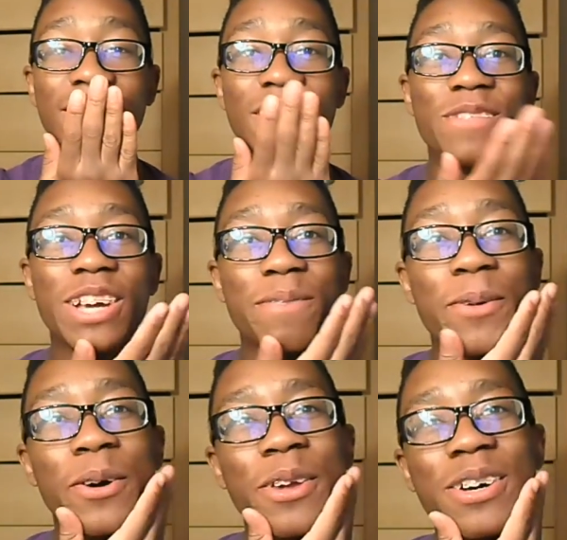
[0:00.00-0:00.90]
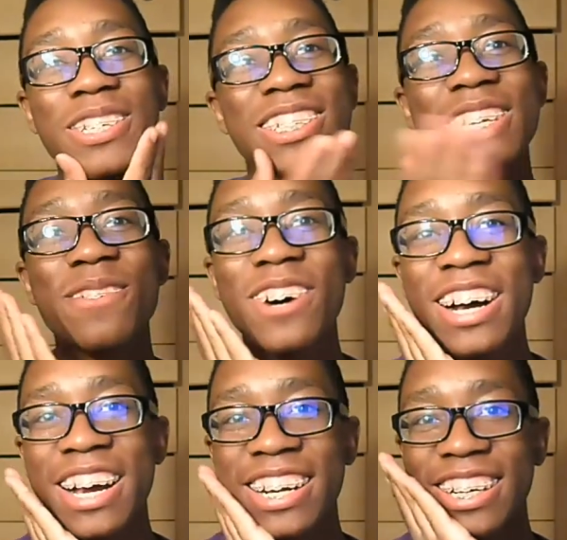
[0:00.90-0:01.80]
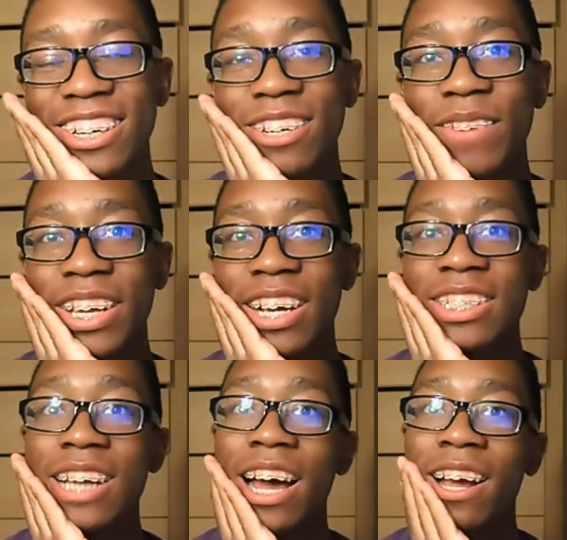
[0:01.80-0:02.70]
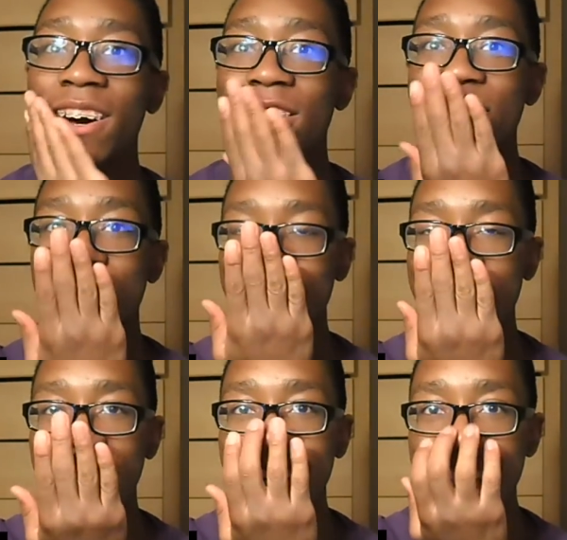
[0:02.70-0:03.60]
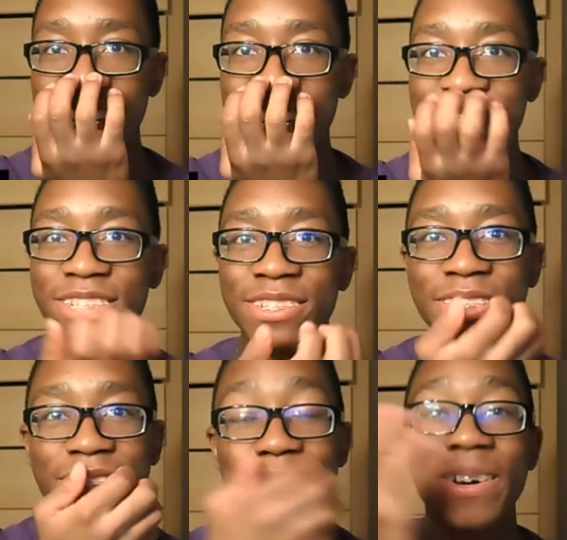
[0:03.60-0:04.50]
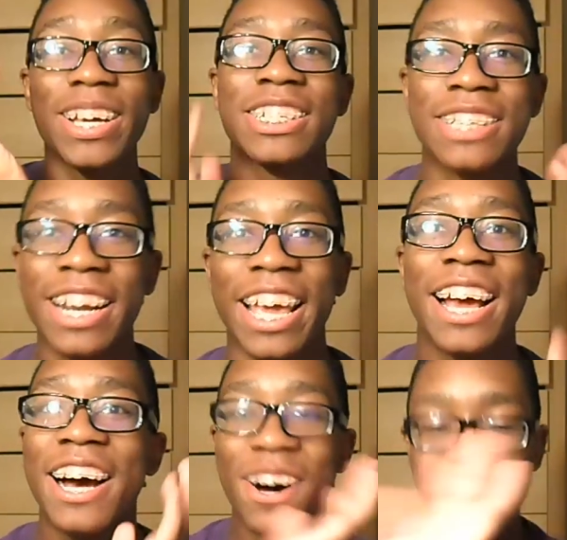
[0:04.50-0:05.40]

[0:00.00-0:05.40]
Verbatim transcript: Oh my god, Bohyung, Jiwon. Oh my gosh, not. Oh my gosh, Juhyun. Oh my gosh, Narae.